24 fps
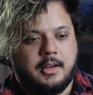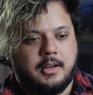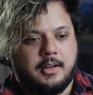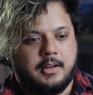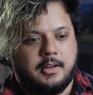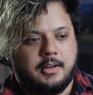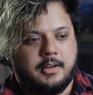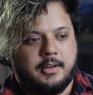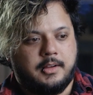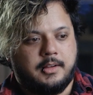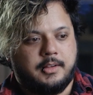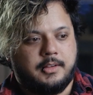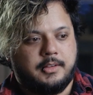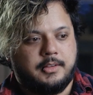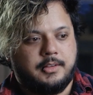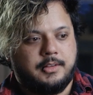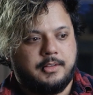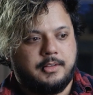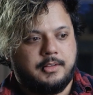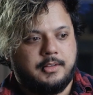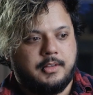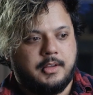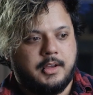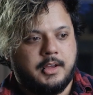
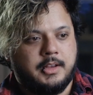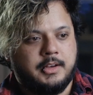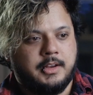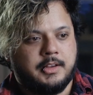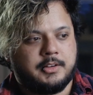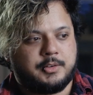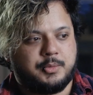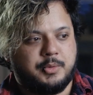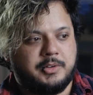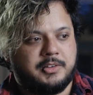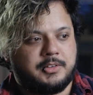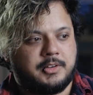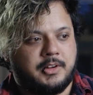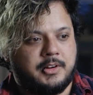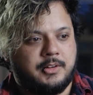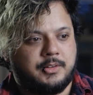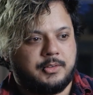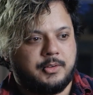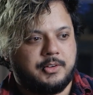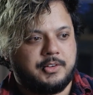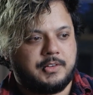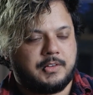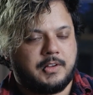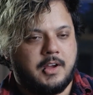And yes, we
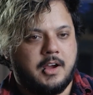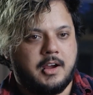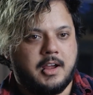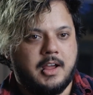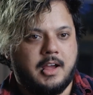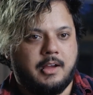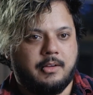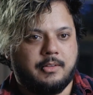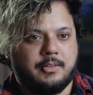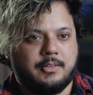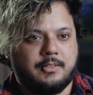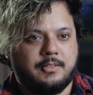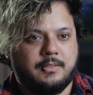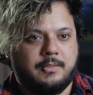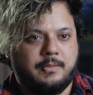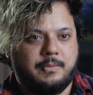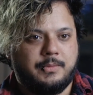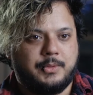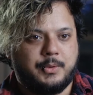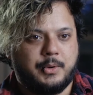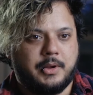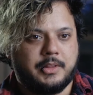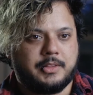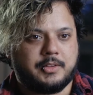sort of just hung out
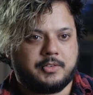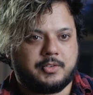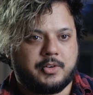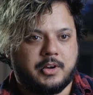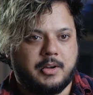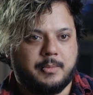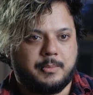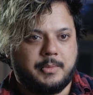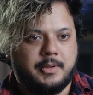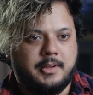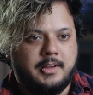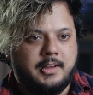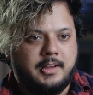throughout the trip.